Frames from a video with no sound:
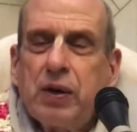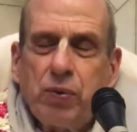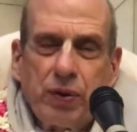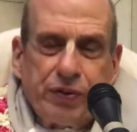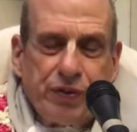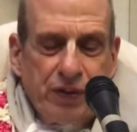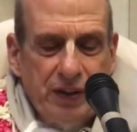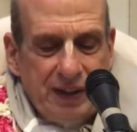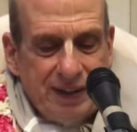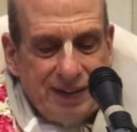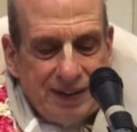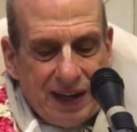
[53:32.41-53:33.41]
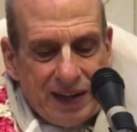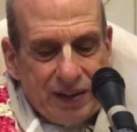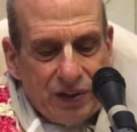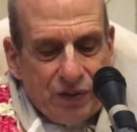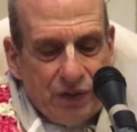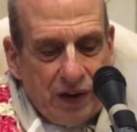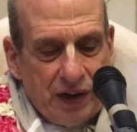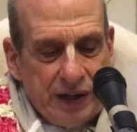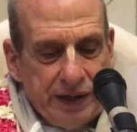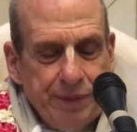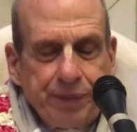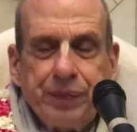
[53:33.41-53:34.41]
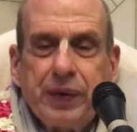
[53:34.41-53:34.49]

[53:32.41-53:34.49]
was fully satisfied.